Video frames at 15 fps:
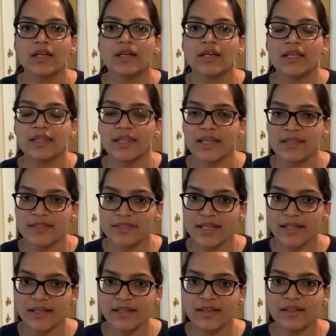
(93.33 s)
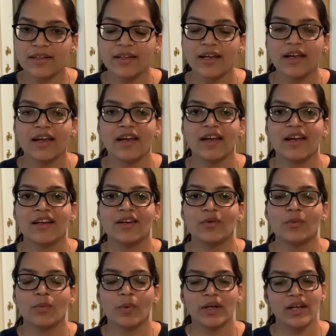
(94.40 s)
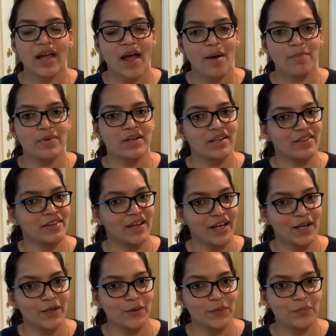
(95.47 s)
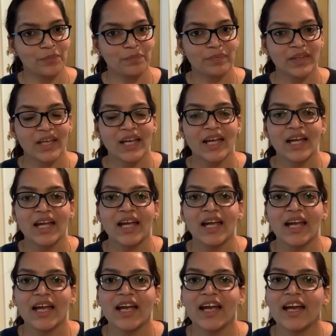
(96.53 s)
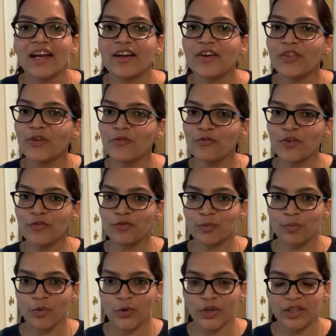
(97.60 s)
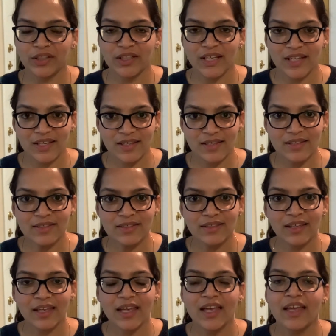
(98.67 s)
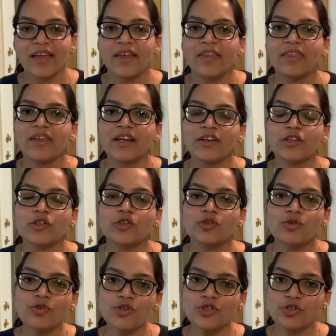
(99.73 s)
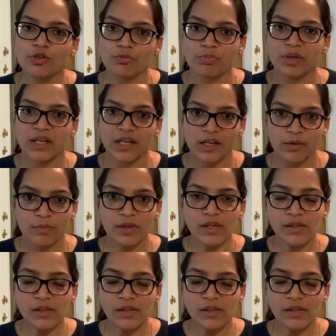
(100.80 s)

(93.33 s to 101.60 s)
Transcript: then second, and what happened in the end. And the fifth point is that you should be able